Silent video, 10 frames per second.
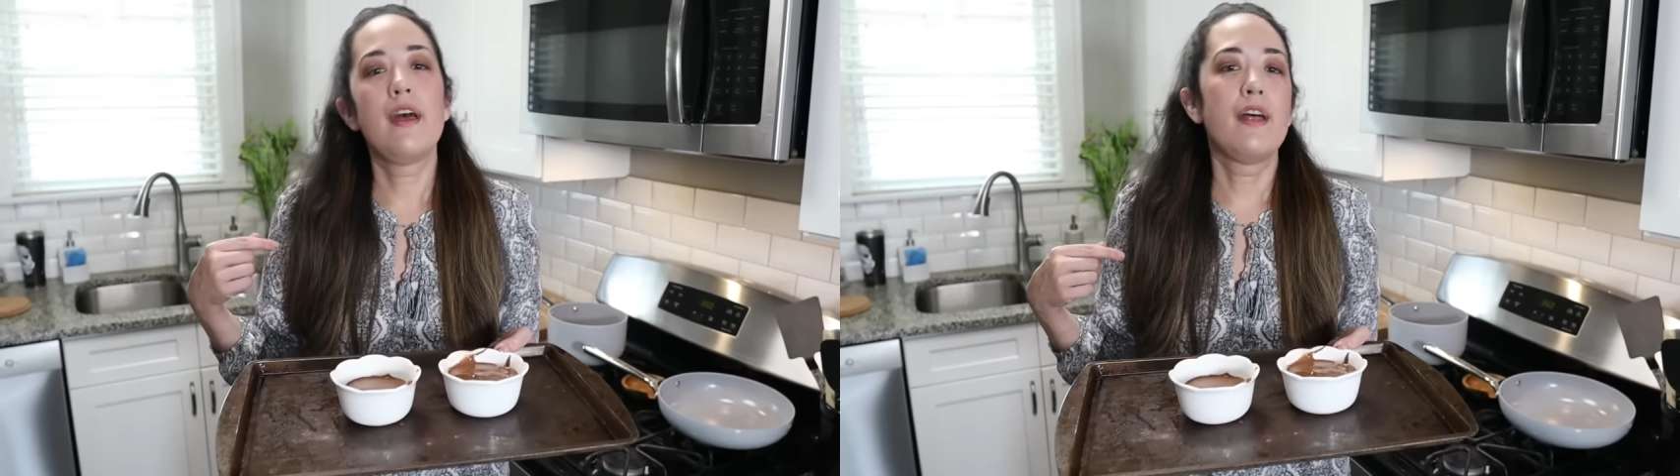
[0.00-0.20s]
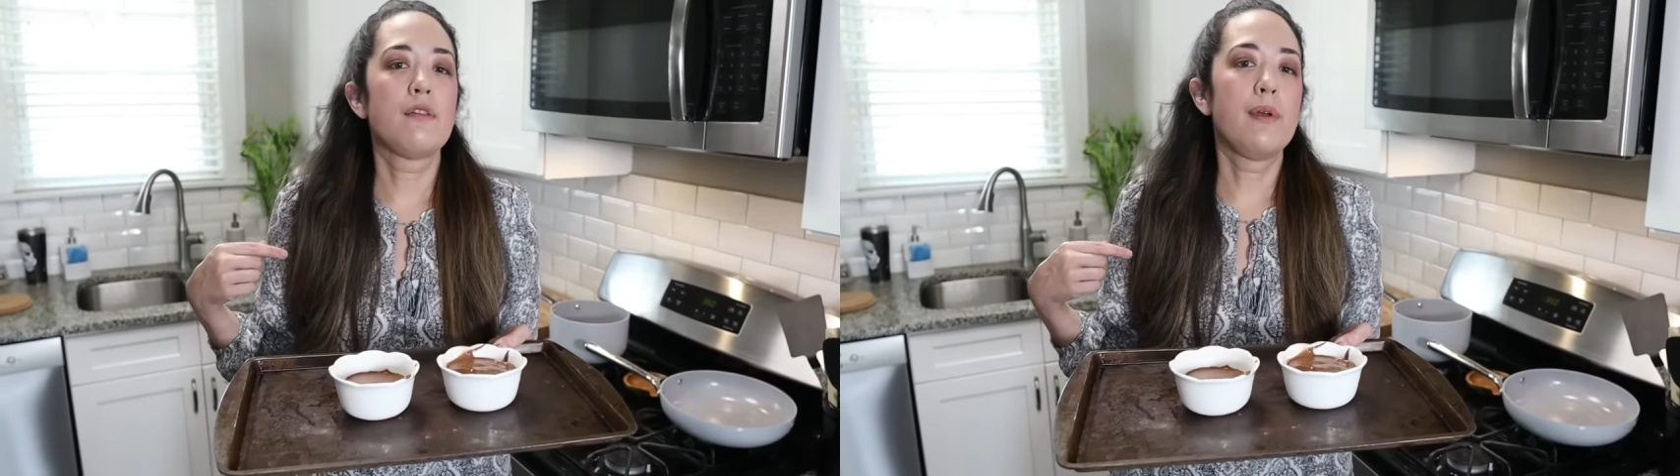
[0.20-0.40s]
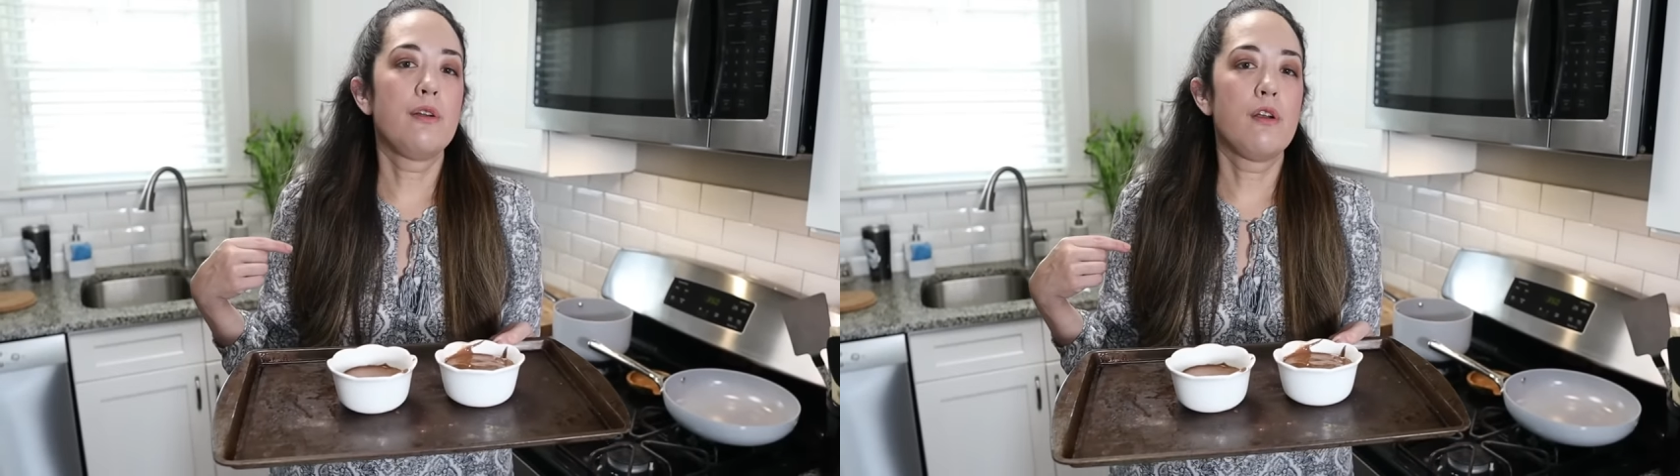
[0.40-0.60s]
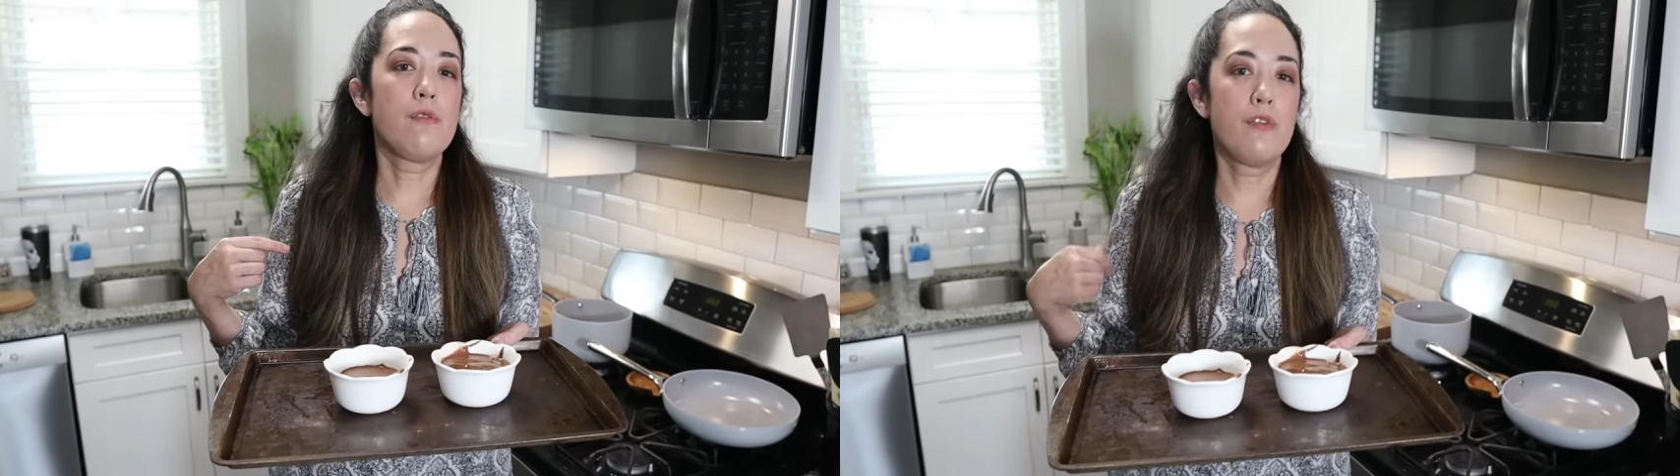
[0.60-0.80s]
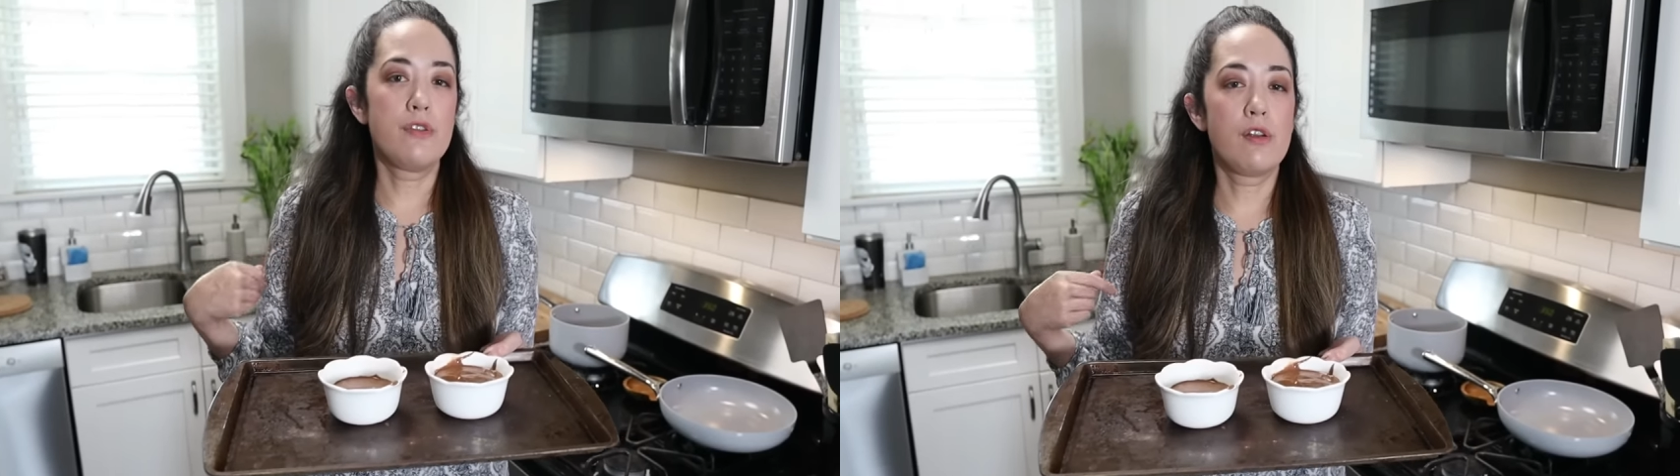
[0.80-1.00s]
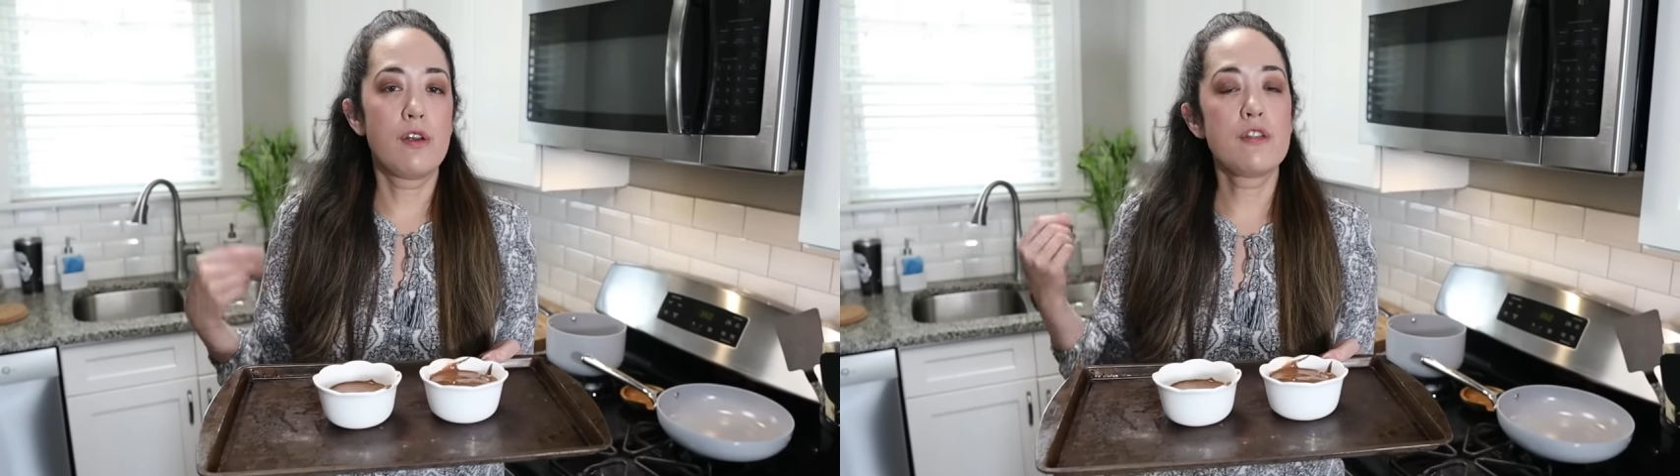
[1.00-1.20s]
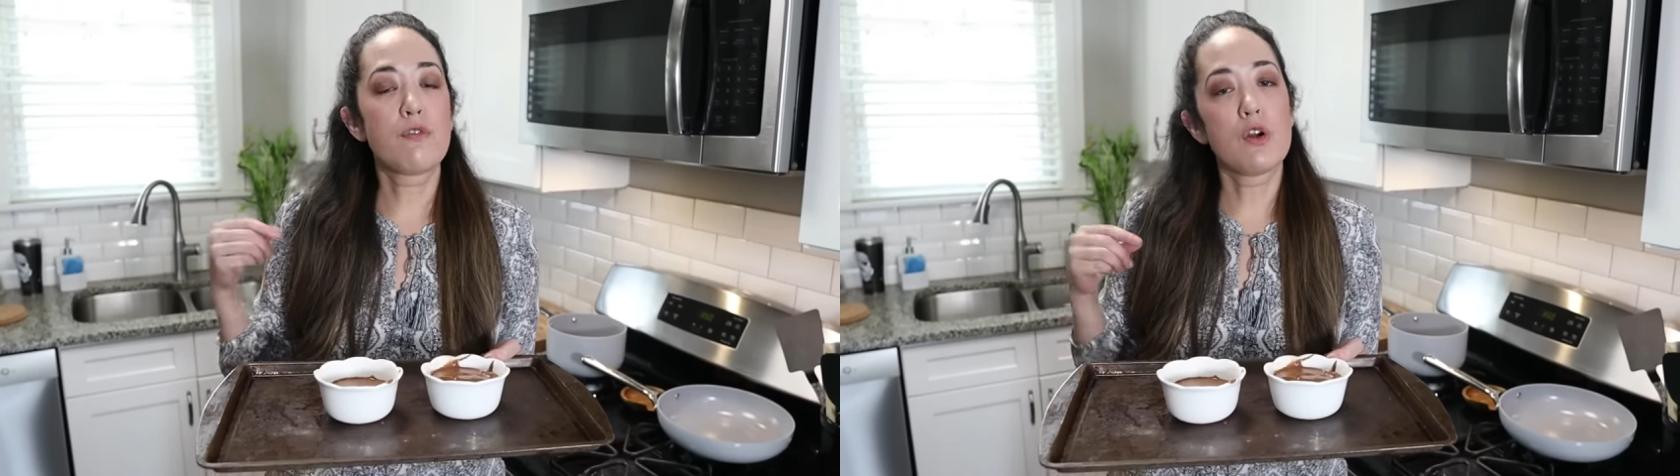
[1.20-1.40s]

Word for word: at 350 degrees